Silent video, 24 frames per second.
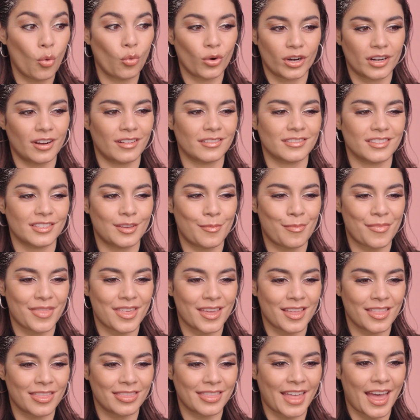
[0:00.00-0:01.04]
work on
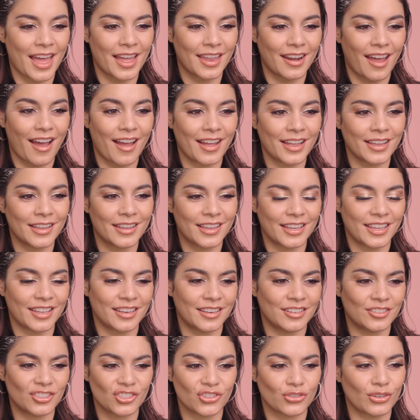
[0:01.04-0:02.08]
something that I
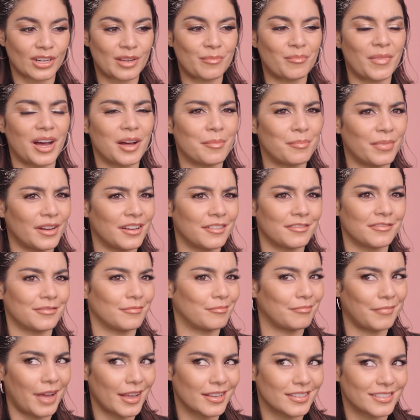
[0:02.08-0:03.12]
can dream up of
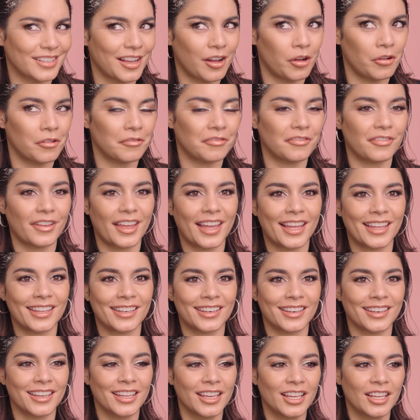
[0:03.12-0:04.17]
myself,
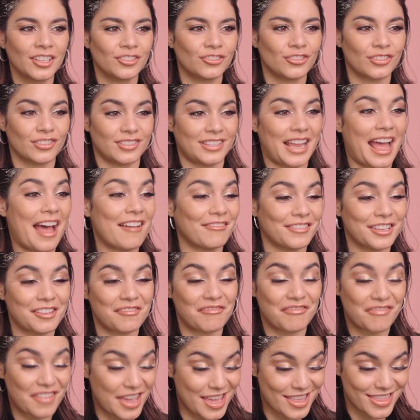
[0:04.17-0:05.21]
and just having
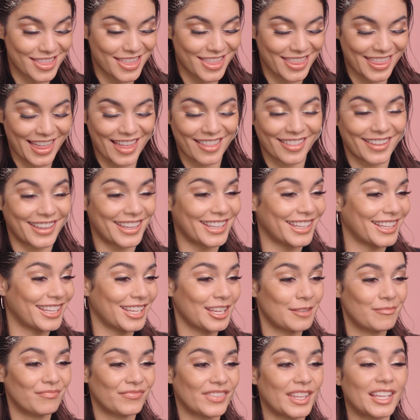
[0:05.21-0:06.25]
faith that like,
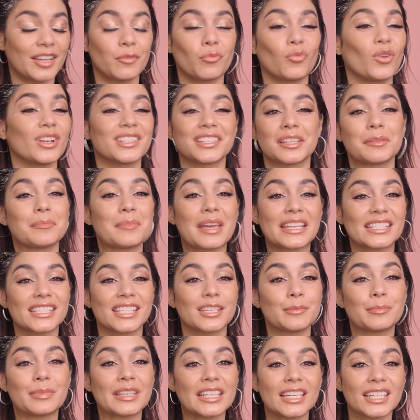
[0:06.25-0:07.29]
it wasn't meant
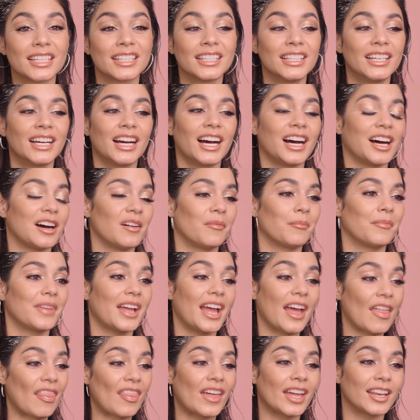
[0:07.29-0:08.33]
to be,
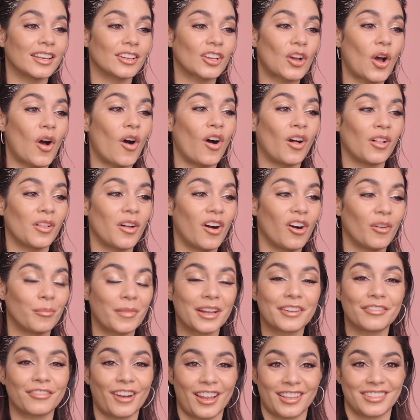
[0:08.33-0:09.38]
and then call all
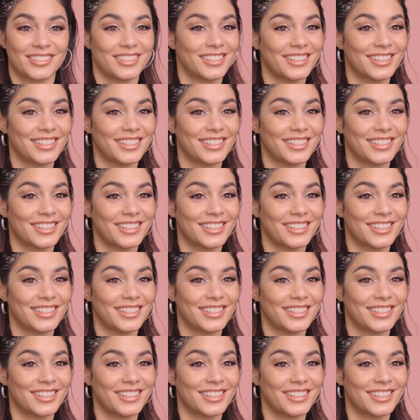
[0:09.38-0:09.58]
my friends